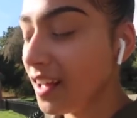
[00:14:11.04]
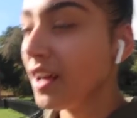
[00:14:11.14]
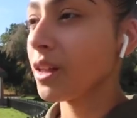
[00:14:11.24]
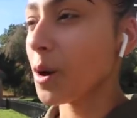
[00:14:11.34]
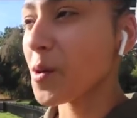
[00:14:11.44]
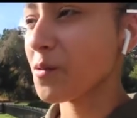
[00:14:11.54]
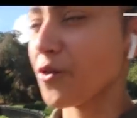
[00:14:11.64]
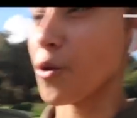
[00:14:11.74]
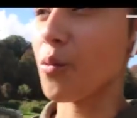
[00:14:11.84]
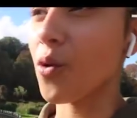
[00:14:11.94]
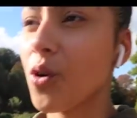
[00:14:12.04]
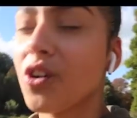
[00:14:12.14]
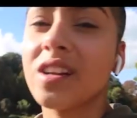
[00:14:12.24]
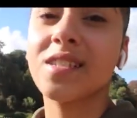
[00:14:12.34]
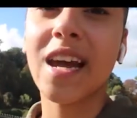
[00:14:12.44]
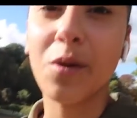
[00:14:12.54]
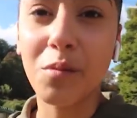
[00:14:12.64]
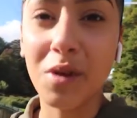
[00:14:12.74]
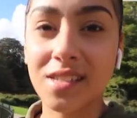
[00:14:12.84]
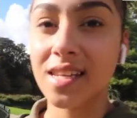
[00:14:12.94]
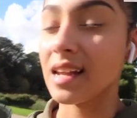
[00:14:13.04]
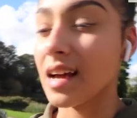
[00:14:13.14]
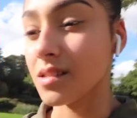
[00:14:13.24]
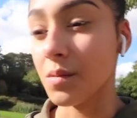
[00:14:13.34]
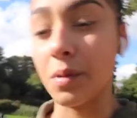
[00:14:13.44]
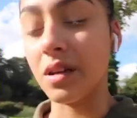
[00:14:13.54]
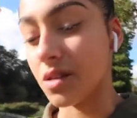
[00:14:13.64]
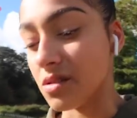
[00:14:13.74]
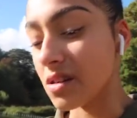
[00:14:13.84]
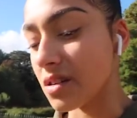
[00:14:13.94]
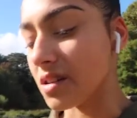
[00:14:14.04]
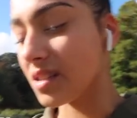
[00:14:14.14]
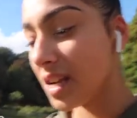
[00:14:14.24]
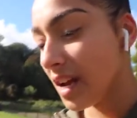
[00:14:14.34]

like going for a walk on a day when my skin hasn't been too good.